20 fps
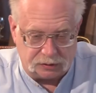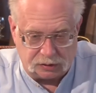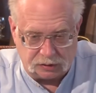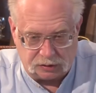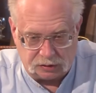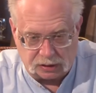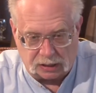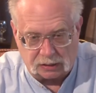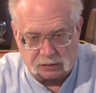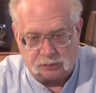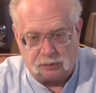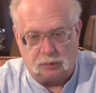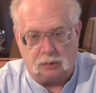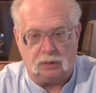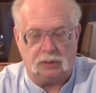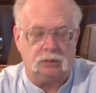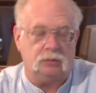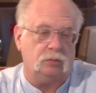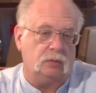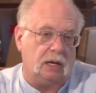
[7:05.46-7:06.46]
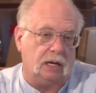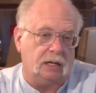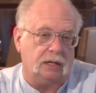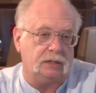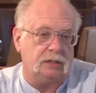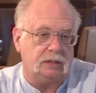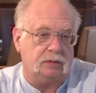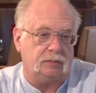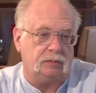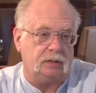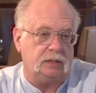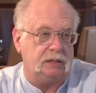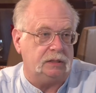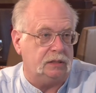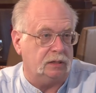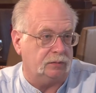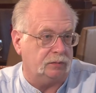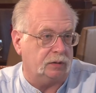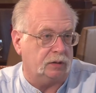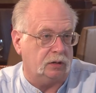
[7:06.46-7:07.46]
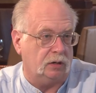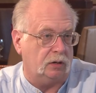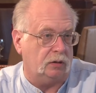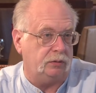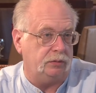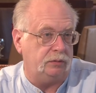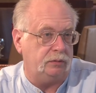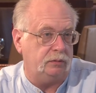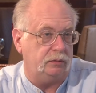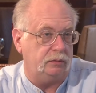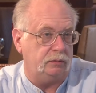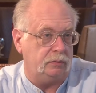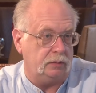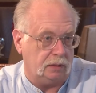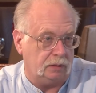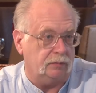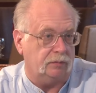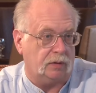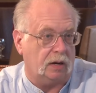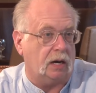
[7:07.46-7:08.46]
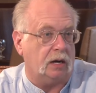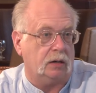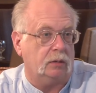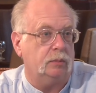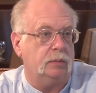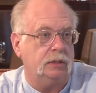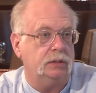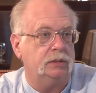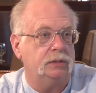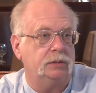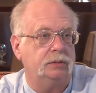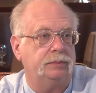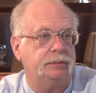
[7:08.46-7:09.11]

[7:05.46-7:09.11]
successful in relatively difficult environments.